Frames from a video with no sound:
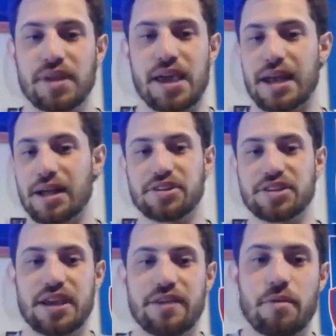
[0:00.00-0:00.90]
And I'll
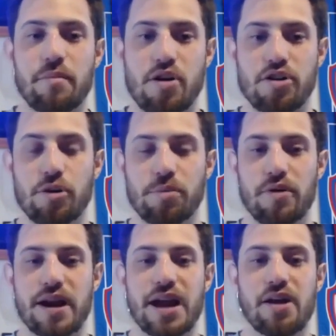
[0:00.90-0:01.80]
just say for Amari Cooper
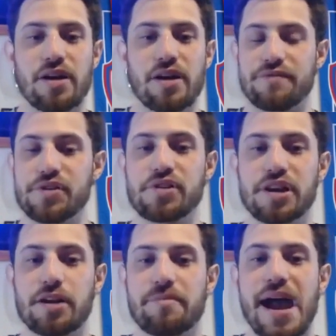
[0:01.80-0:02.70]
right now, if you can
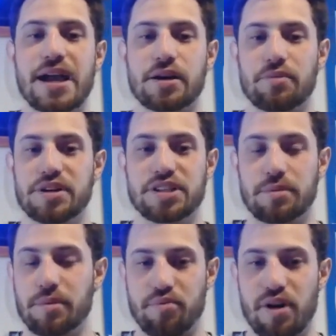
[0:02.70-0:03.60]
get him back at a
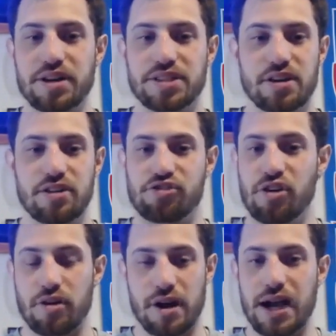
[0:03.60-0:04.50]
reasonable price,
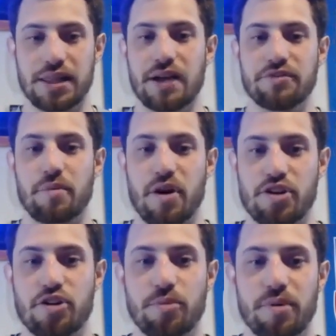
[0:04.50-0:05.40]
sure. I loved Amari
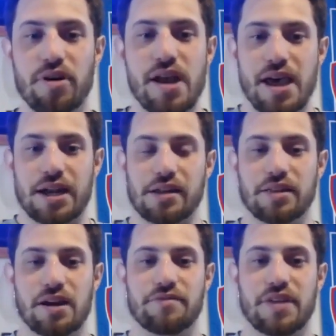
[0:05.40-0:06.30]
Cooper, and I
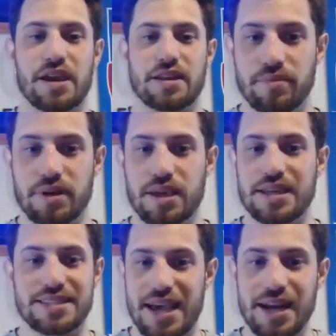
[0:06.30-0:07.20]
love that
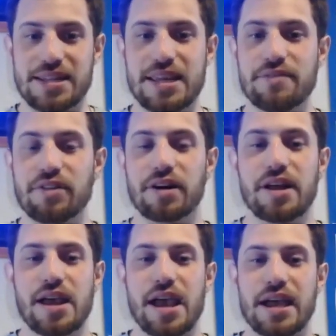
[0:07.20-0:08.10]
he's not a diva,
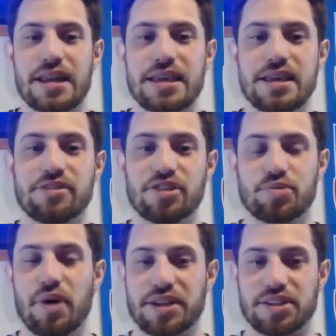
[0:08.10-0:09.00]
and he just
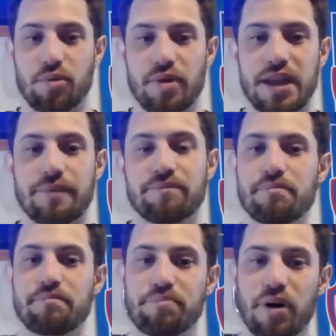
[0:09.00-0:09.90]
wants to win.
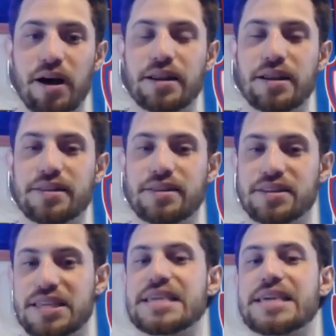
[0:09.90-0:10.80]
But
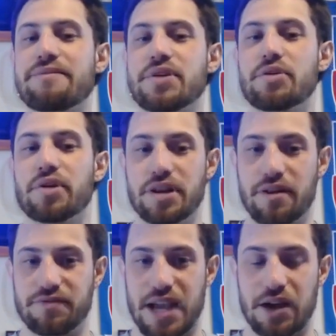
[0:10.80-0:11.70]
does he give you
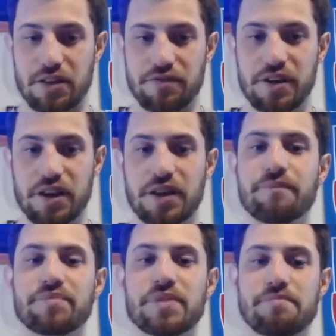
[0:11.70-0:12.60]
enough down the field?
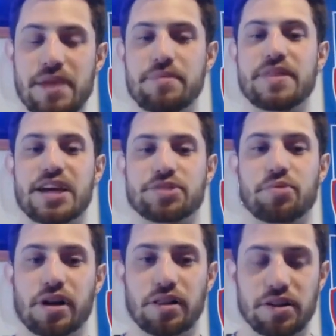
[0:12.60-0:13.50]
Maybe that's
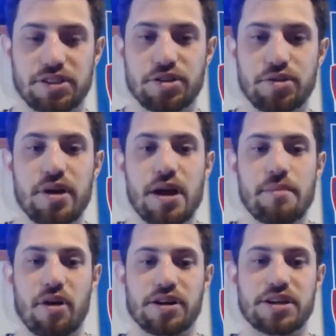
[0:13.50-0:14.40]
where you look to
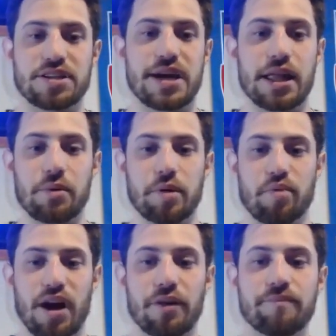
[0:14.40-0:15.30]
Mark Hollywood
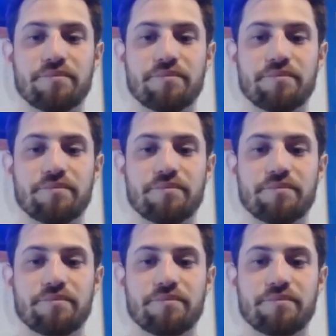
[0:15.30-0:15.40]
Brown.